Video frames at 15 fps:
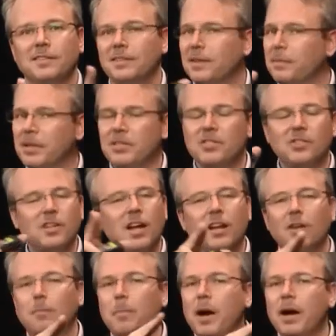That means there are not
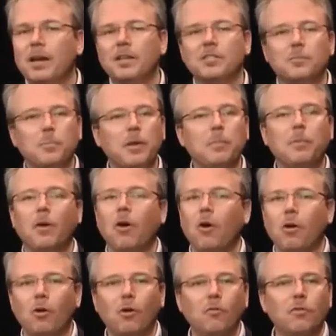little pockets of people
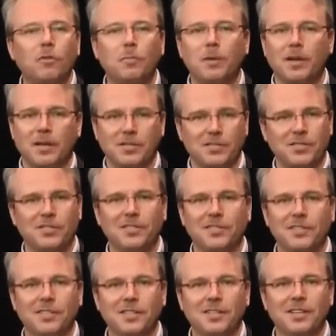all over the place.
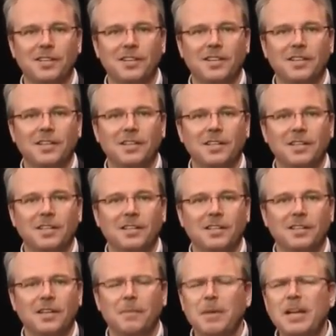
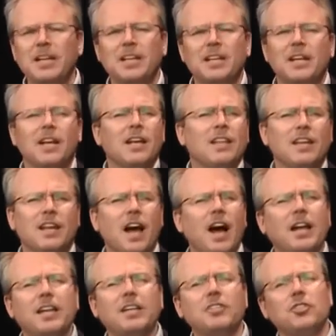That means that
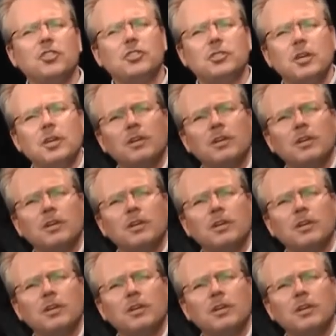God didn't just